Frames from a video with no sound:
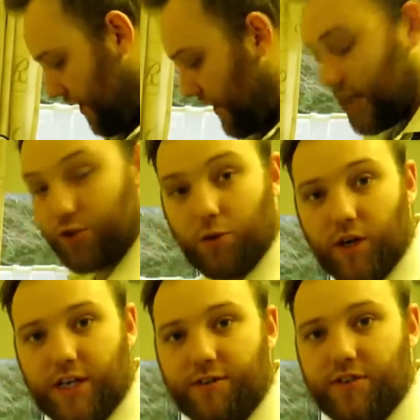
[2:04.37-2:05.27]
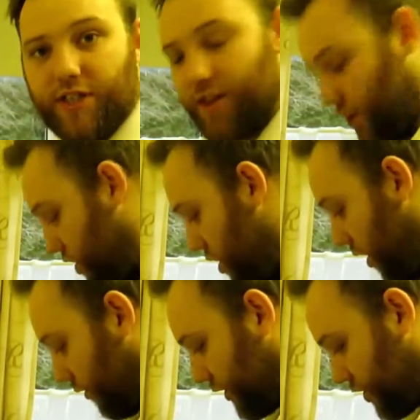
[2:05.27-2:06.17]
That's what gives it the nice